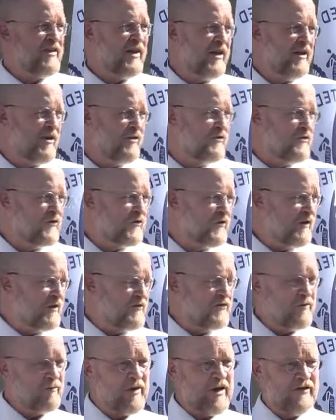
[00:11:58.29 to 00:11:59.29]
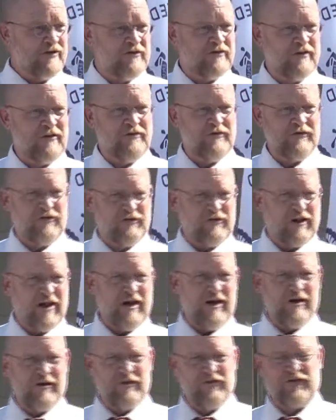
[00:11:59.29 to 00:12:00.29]
taken 6 of my students to the
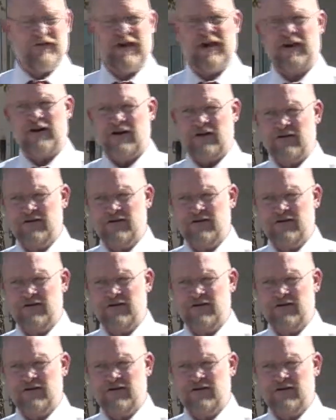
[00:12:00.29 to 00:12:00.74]
health center.